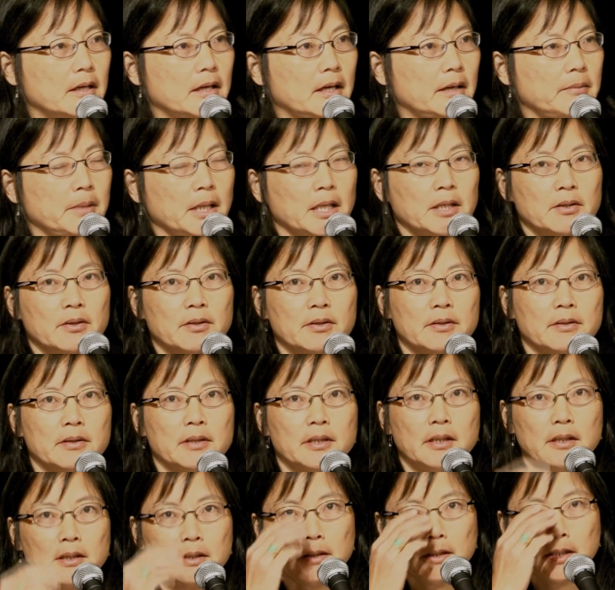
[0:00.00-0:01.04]
met her
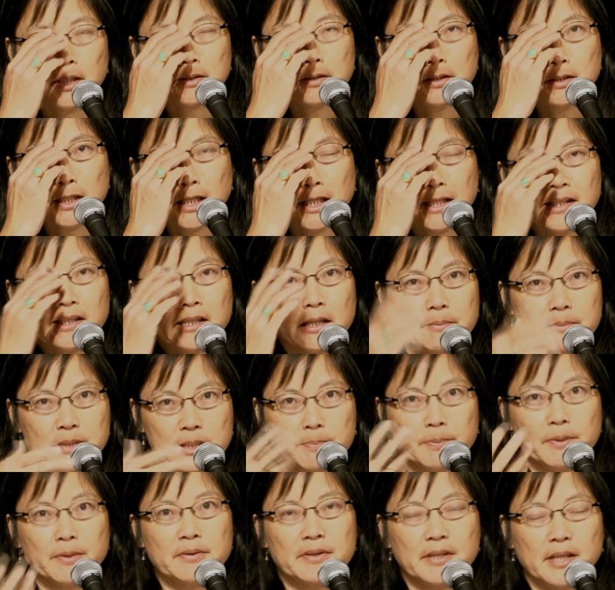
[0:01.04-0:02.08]
at the Dalai Lama's
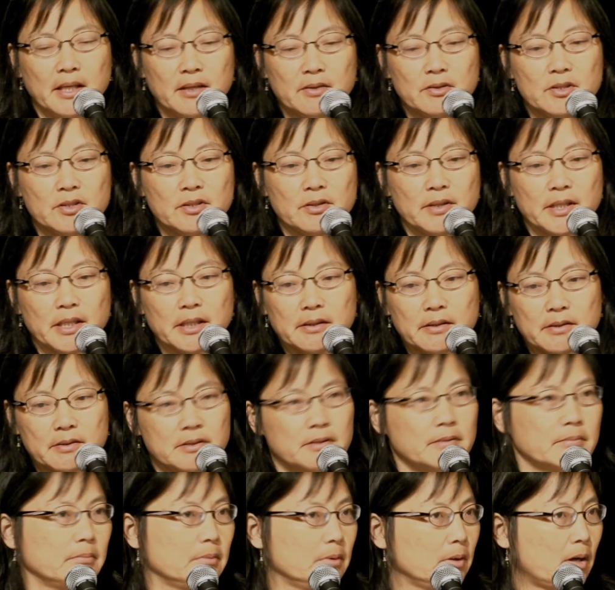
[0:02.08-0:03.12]
birthday in Zurich.
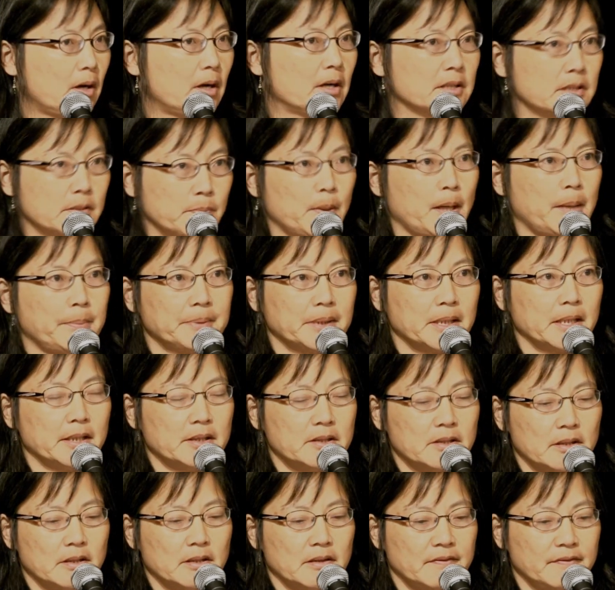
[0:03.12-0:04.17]
There's a large
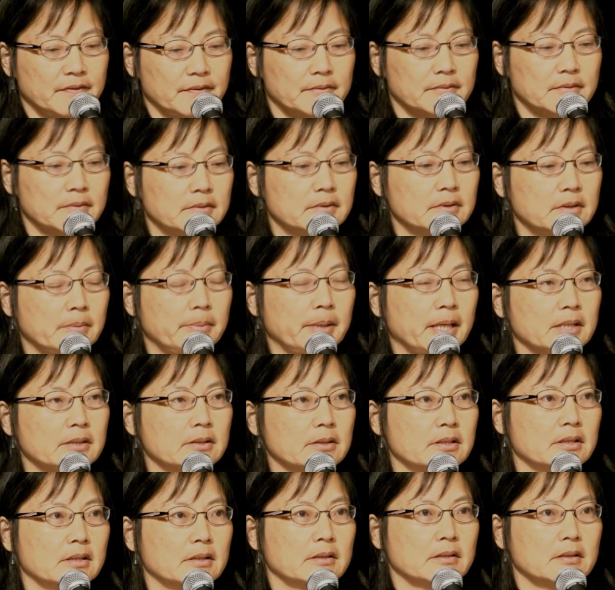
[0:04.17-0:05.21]
population of
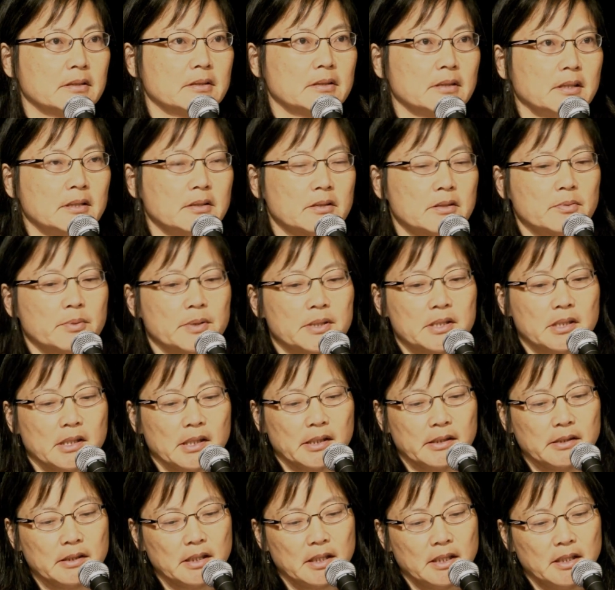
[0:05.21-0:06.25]
Tibetans in
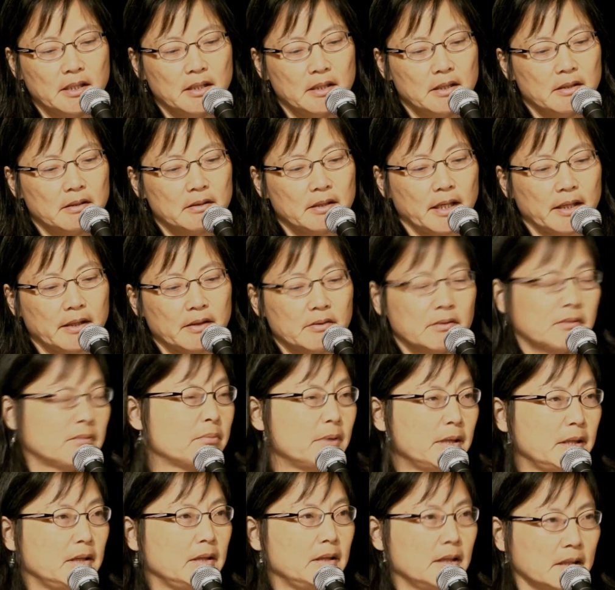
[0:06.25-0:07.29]
Switzerland, like at
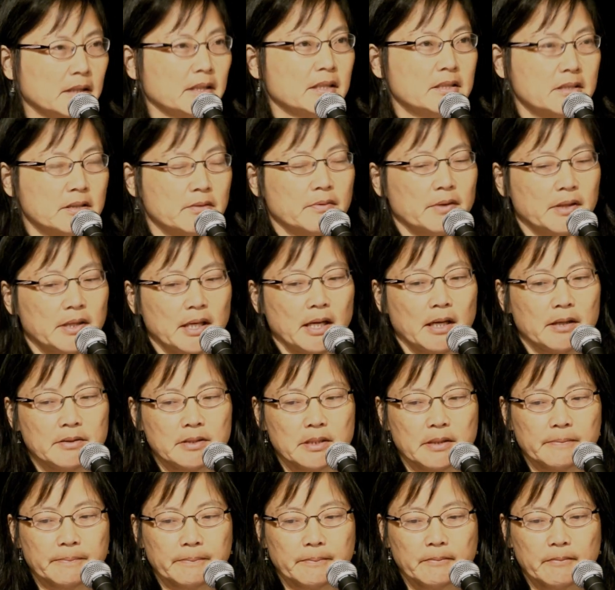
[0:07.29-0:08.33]
least
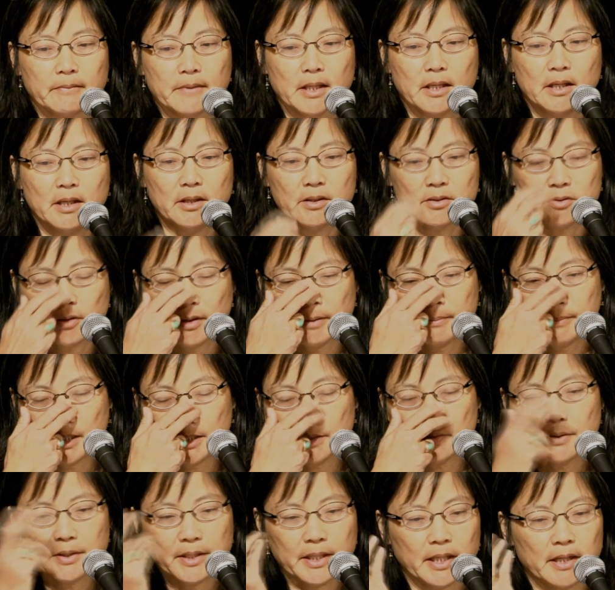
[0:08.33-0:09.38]
3,000. So I met
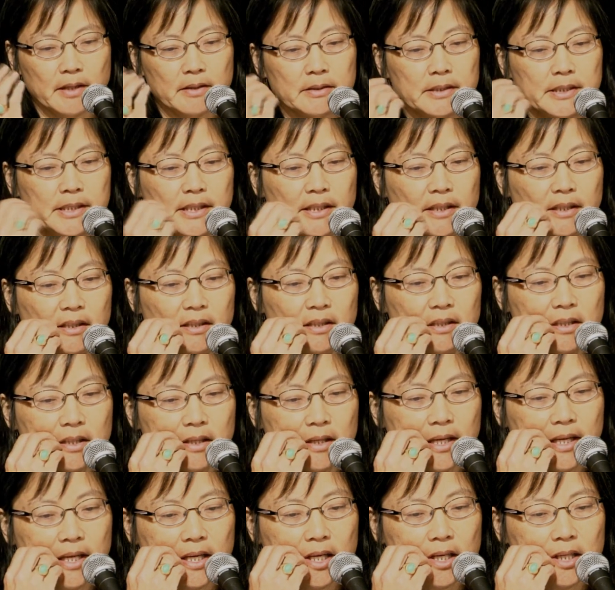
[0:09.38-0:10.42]
her there,
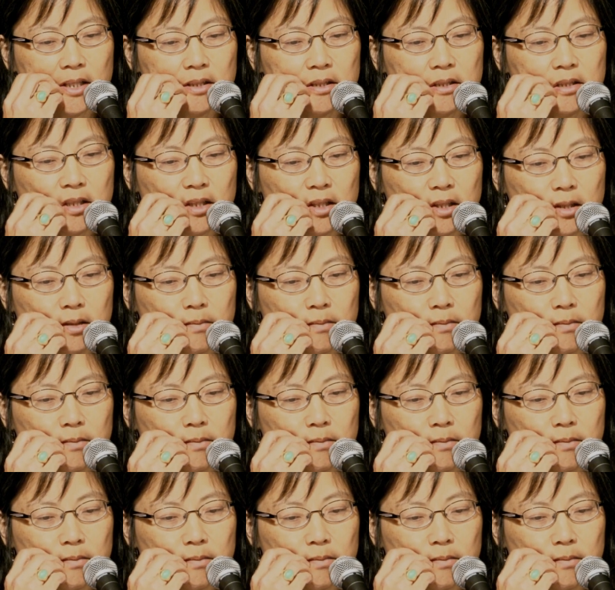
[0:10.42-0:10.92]
and